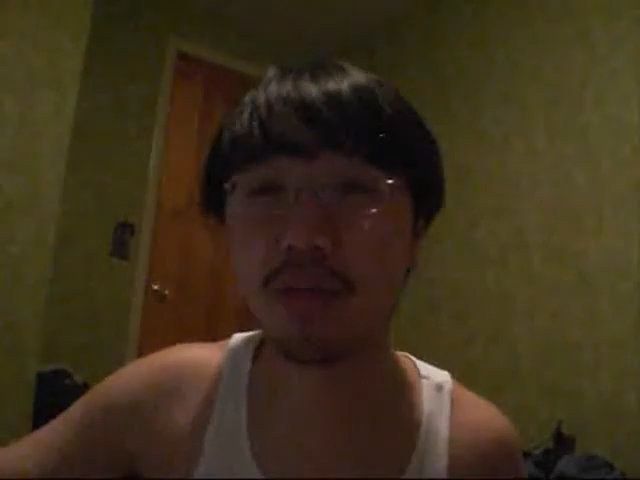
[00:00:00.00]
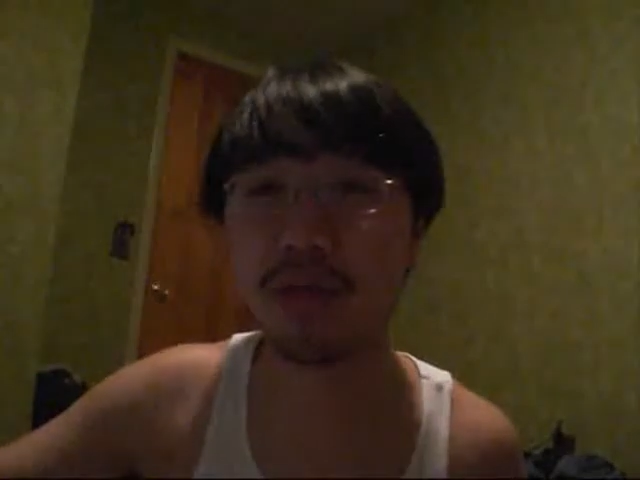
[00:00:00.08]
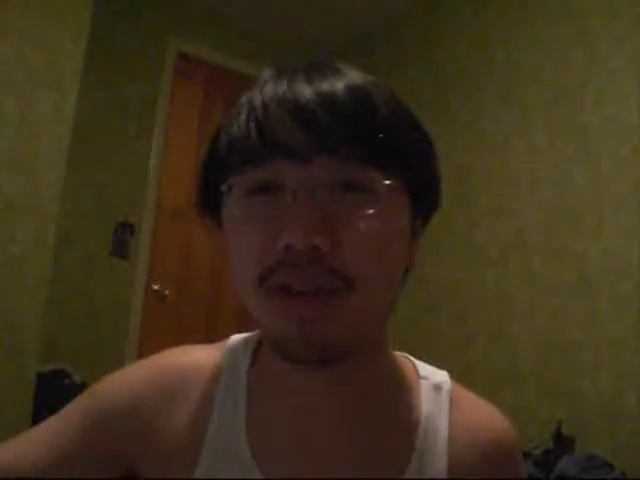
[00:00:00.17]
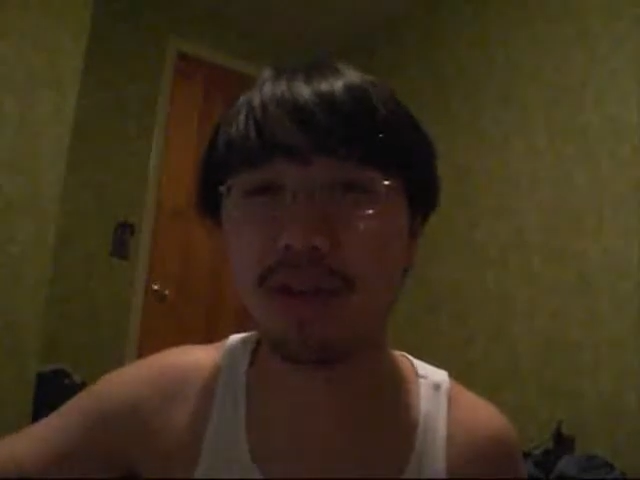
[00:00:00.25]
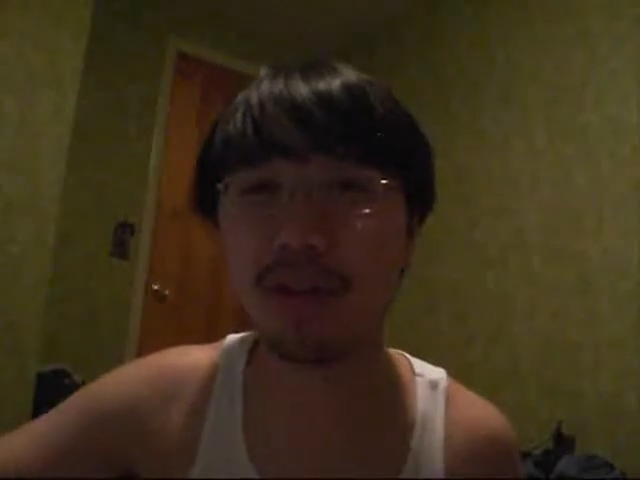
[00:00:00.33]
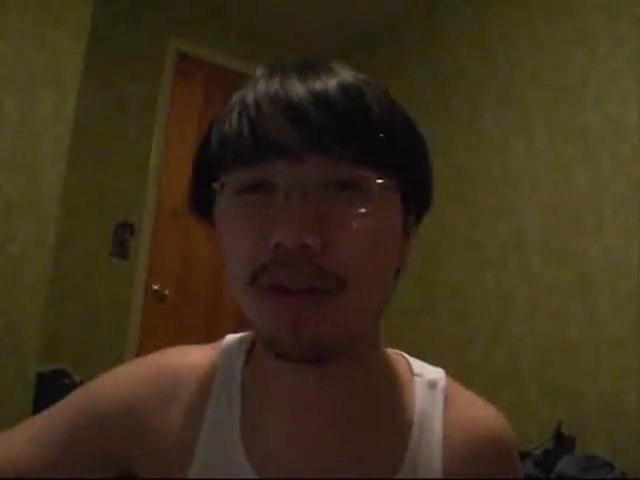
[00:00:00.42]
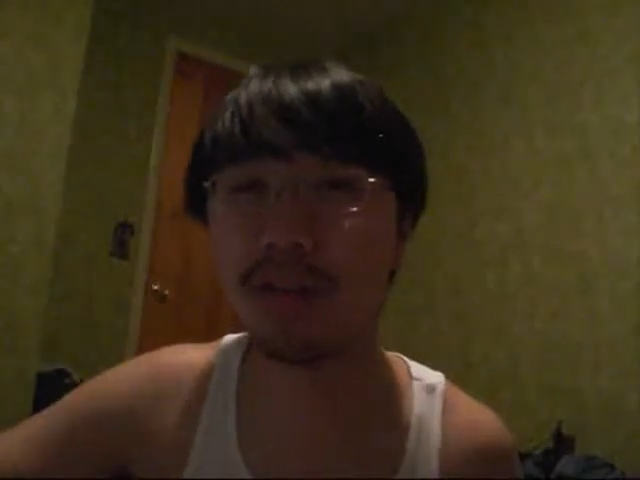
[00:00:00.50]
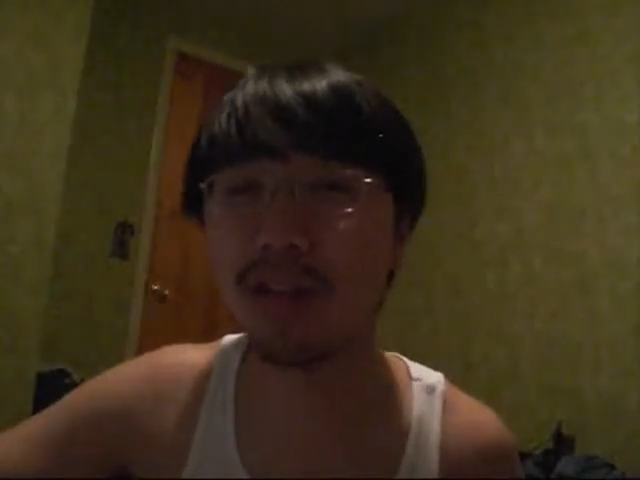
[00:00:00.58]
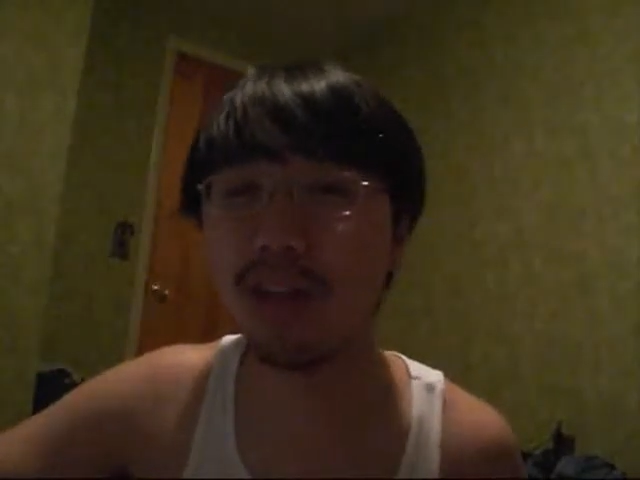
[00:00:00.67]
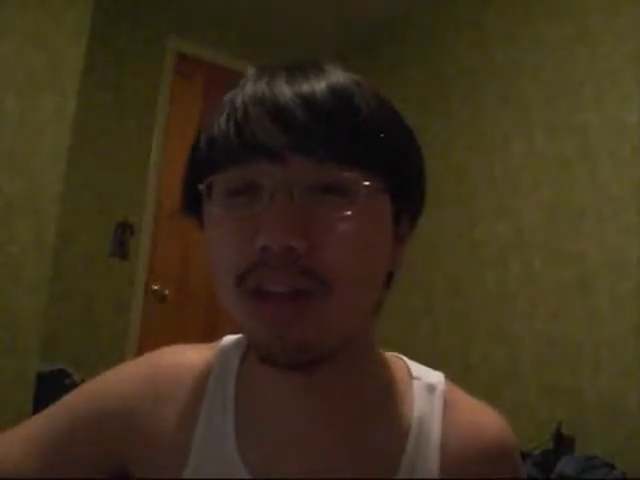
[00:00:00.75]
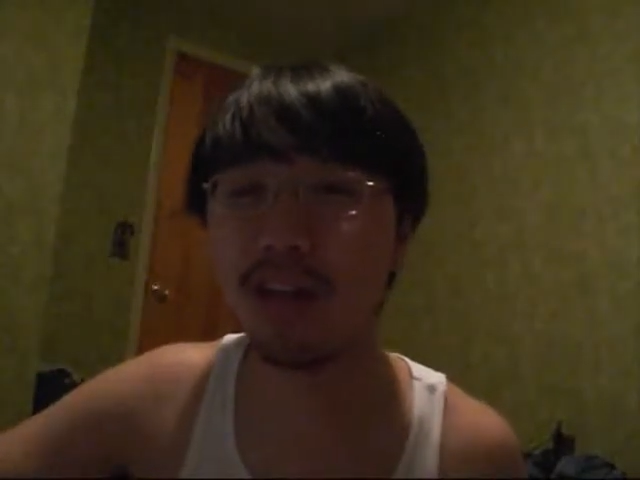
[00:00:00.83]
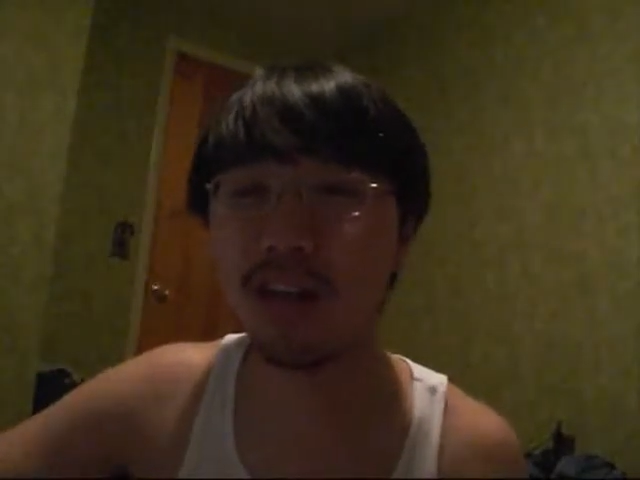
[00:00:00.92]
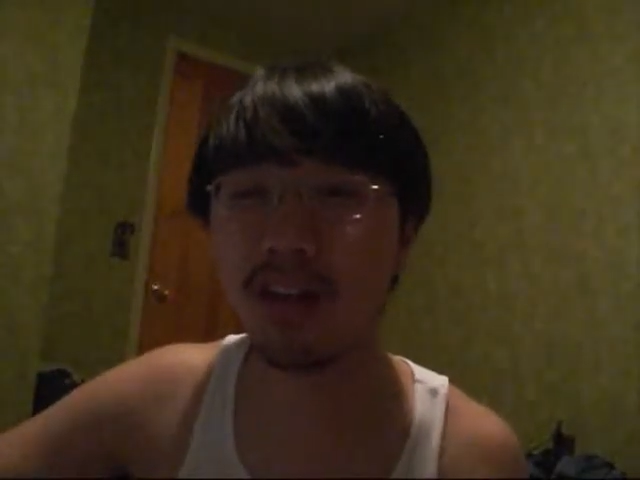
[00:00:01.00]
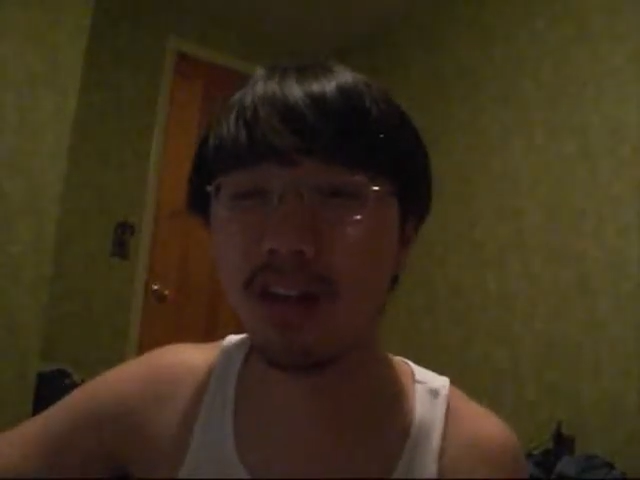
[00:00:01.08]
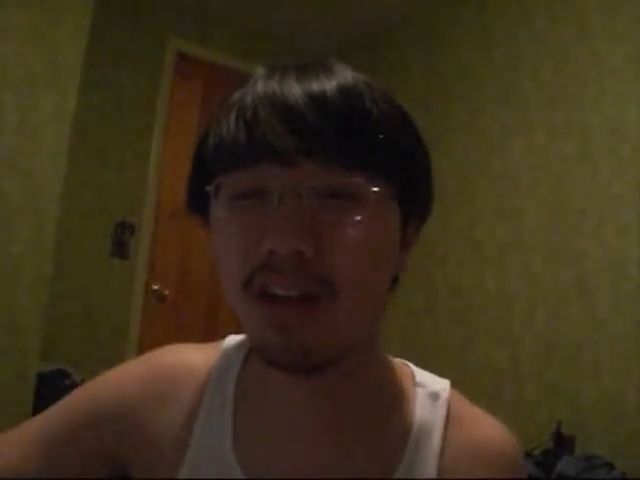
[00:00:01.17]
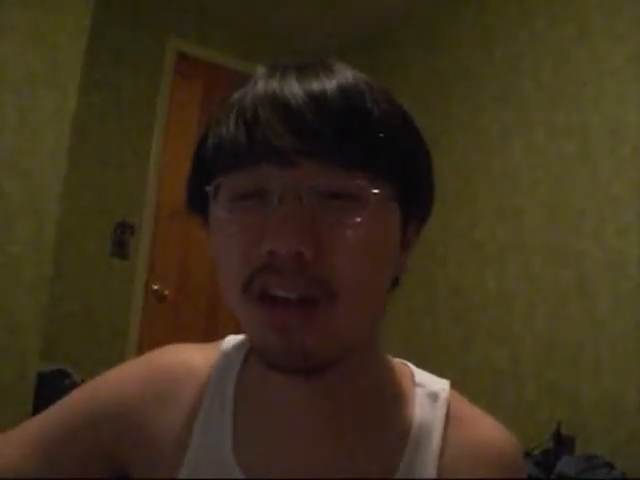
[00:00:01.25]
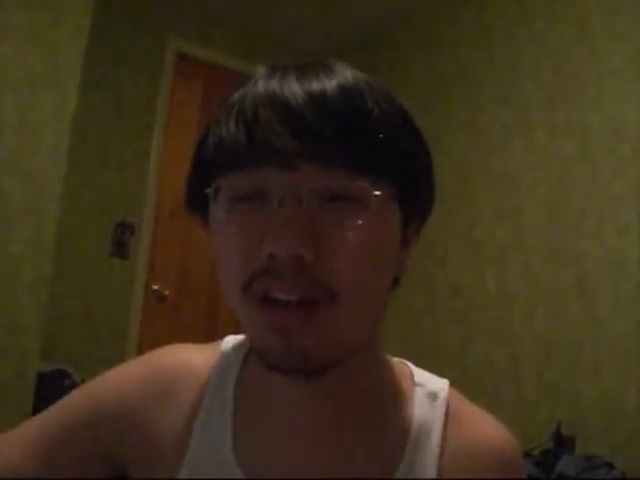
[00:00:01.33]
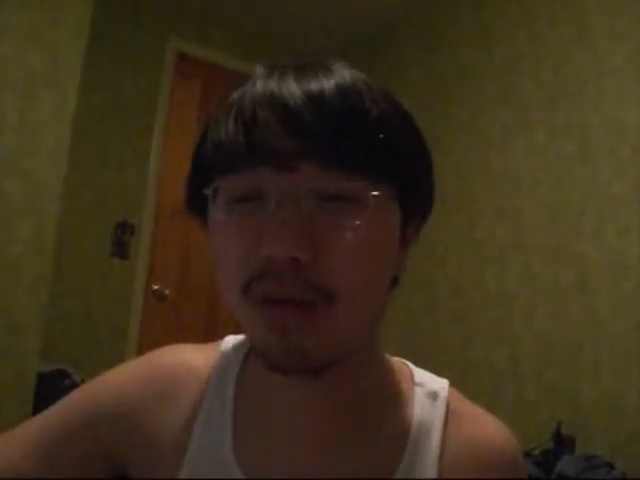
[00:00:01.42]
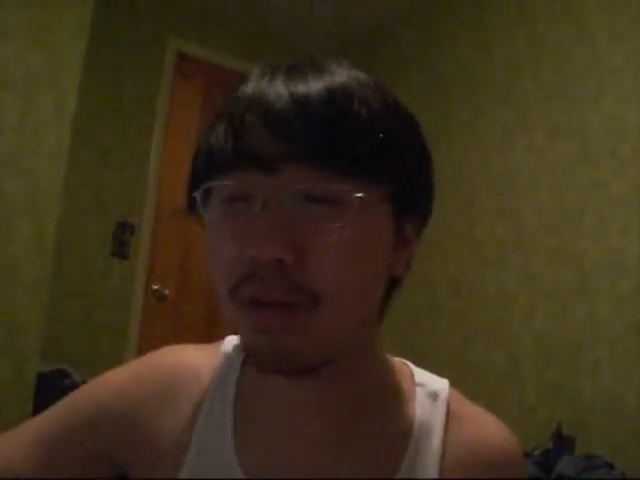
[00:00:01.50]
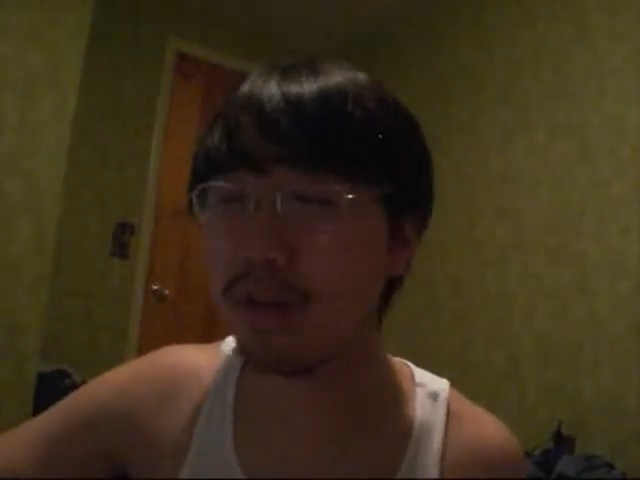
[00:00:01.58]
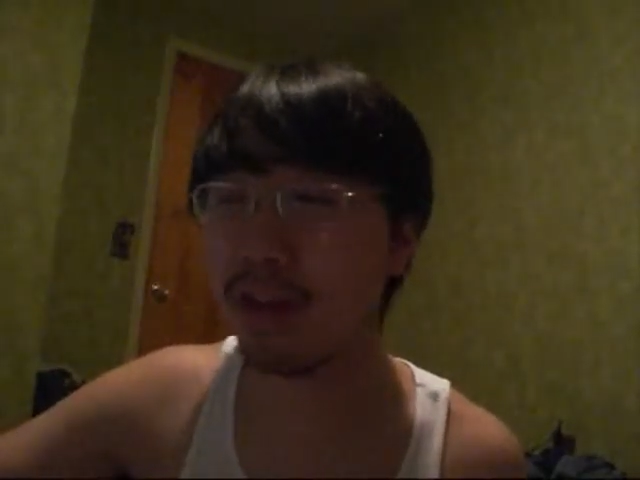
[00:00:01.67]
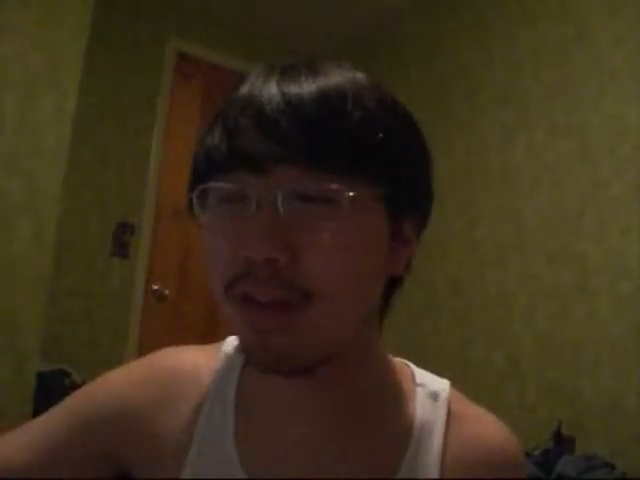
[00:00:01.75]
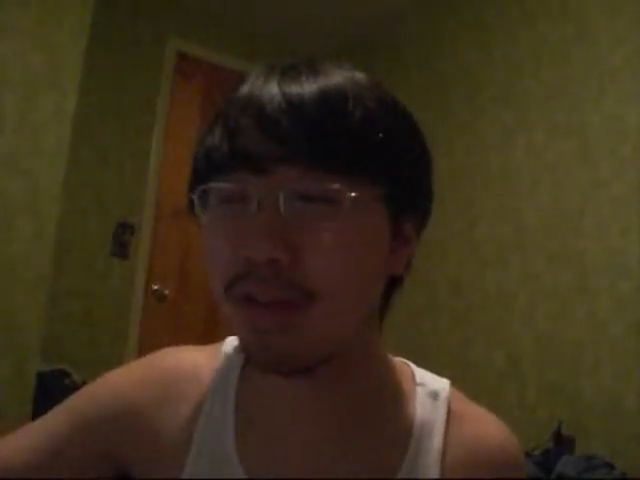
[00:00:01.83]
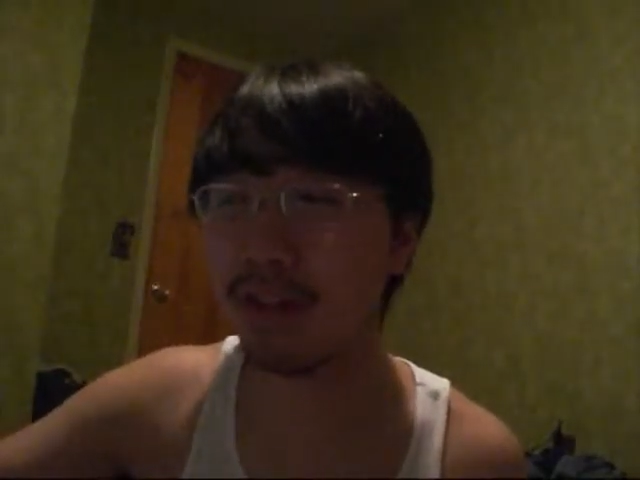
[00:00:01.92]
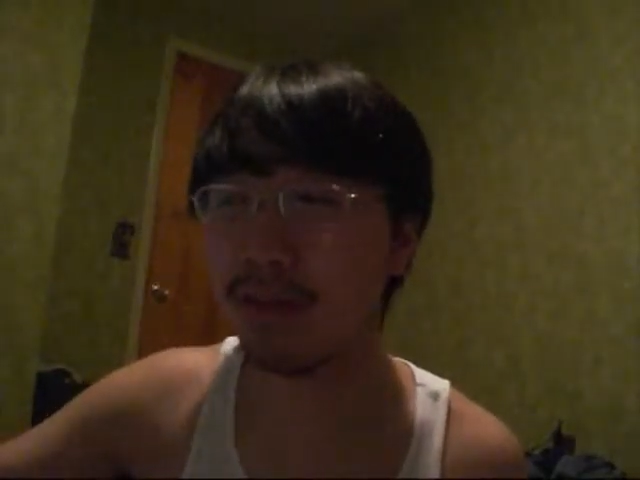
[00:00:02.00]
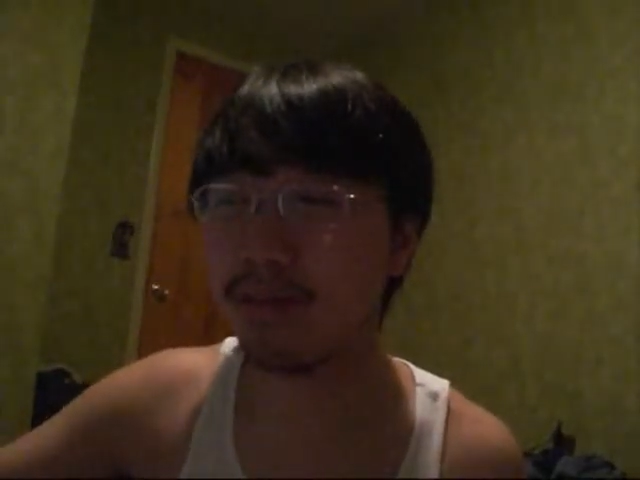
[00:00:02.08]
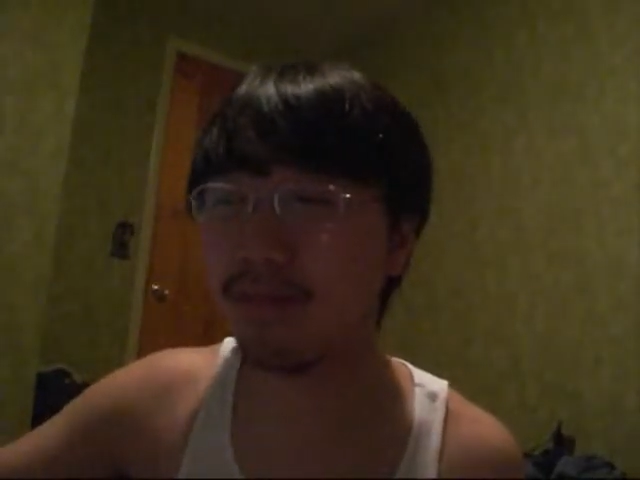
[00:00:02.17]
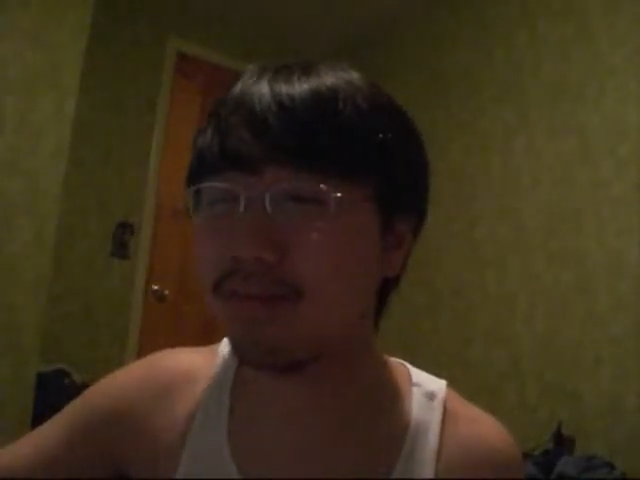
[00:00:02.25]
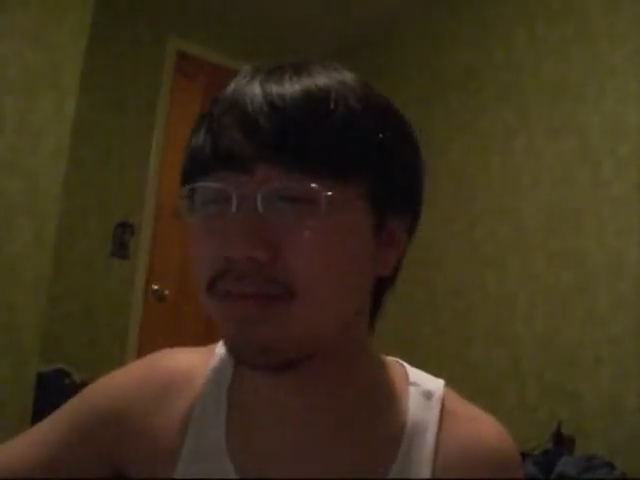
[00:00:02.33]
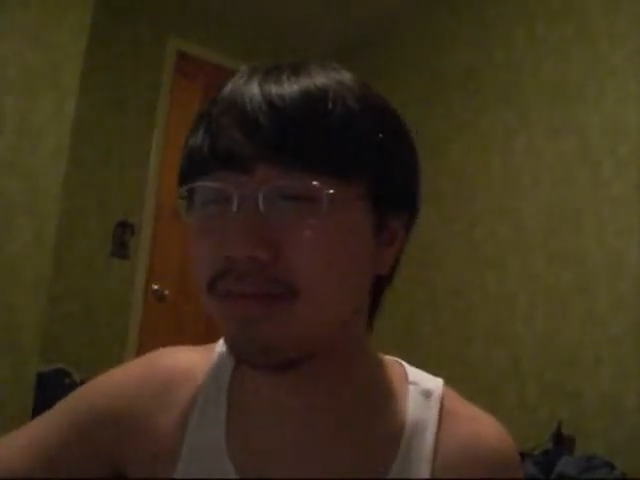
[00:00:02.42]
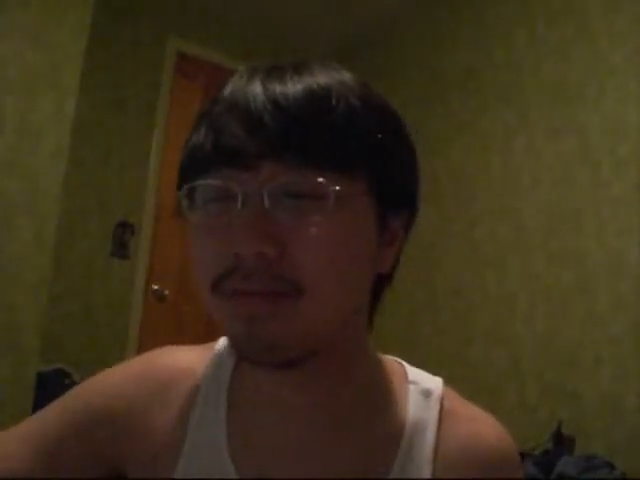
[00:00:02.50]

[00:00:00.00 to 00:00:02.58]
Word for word: a review uh, with of um,